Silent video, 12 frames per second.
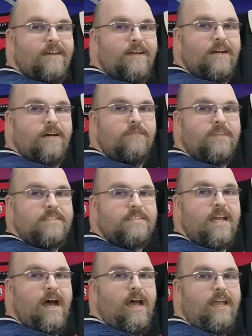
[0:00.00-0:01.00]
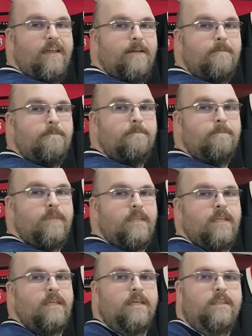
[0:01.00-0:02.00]
of this guy
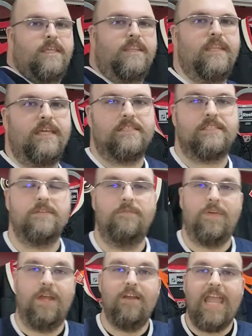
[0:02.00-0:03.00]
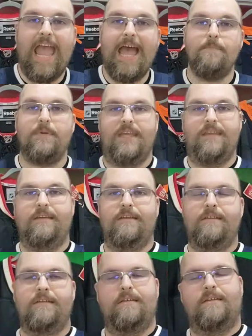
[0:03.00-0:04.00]
than this. Very happy
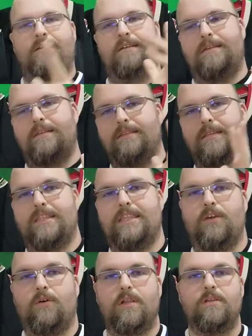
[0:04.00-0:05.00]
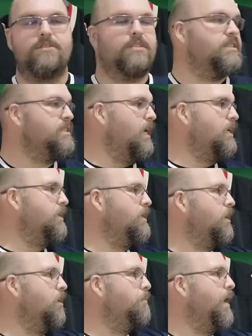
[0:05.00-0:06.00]
that the Oilers decided to
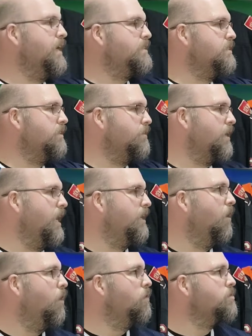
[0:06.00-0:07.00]
go back to their kind of old